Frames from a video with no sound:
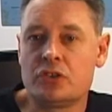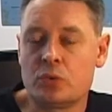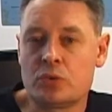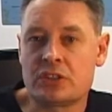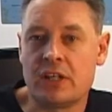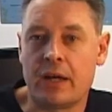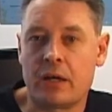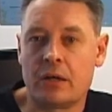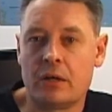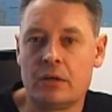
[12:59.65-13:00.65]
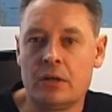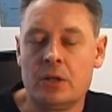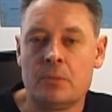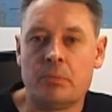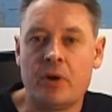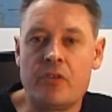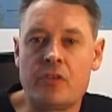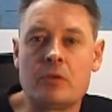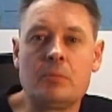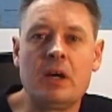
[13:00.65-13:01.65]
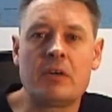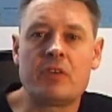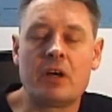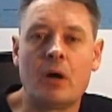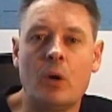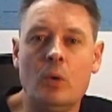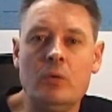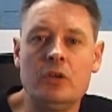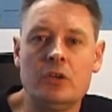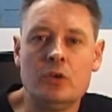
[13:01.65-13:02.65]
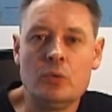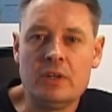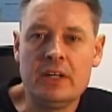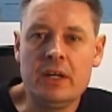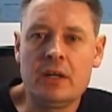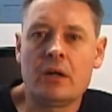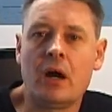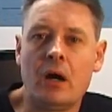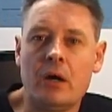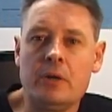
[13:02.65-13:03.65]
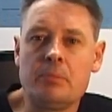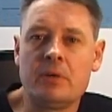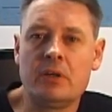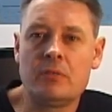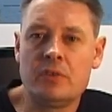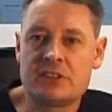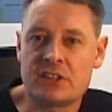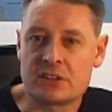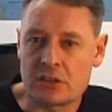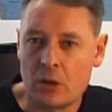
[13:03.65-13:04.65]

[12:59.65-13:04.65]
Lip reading: a dual stack. Both of them have their own unique IPv6